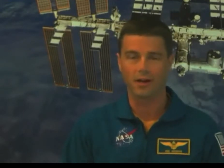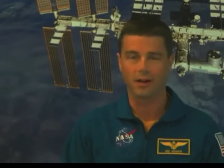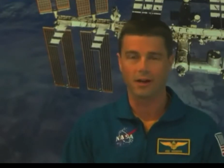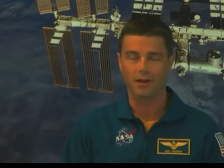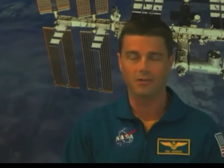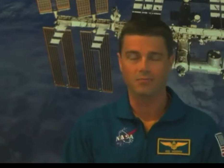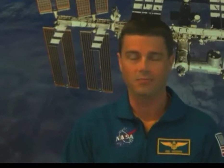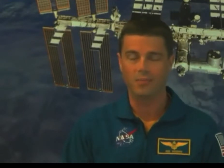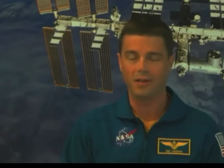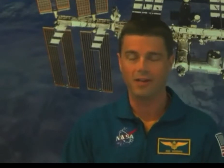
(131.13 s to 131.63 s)
Uh,
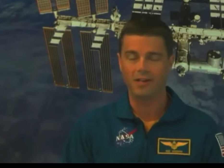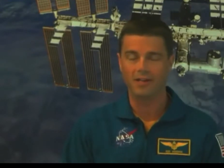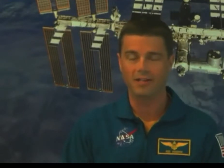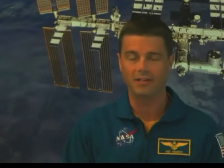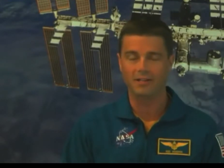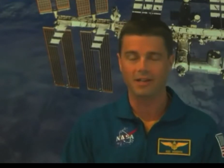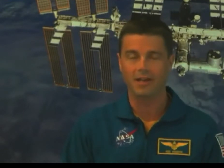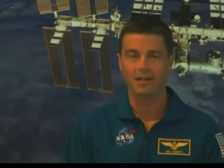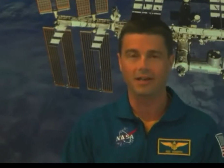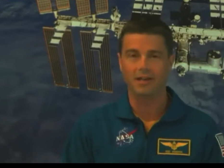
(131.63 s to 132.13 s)
it's been
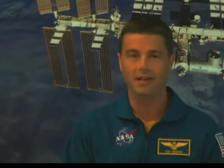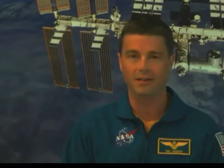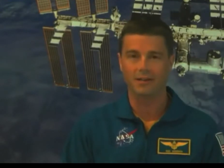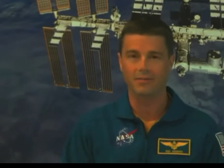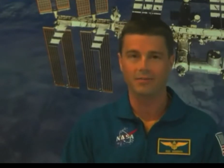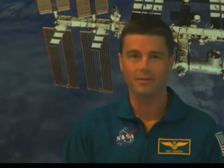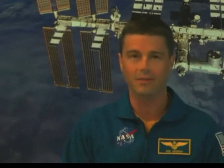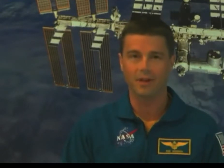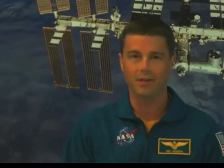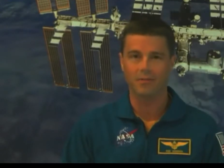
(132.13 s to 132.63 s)
exciting
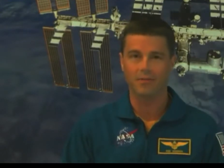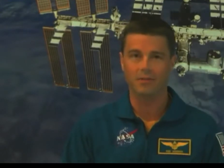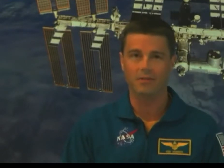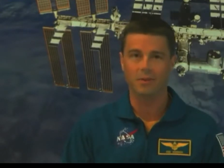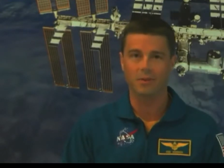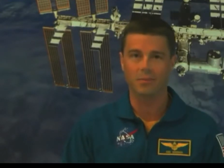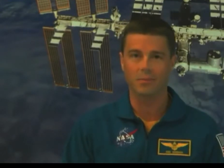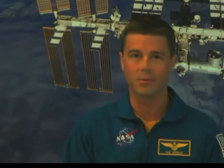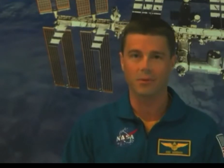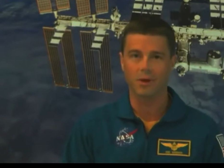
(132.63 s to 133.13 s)
every
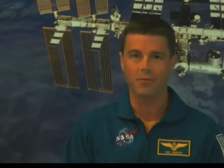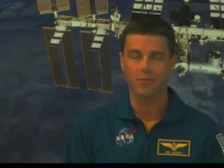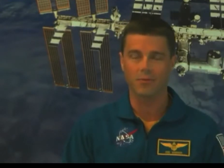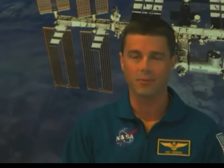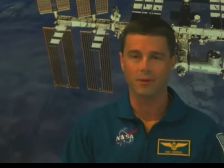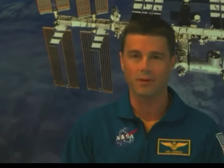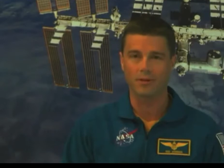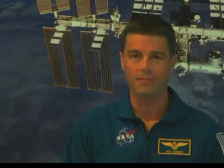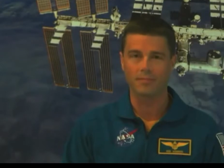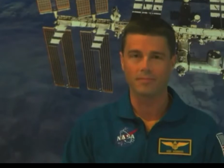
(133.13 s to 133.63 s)
step of the way for
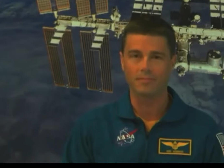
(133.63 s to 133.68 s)
me.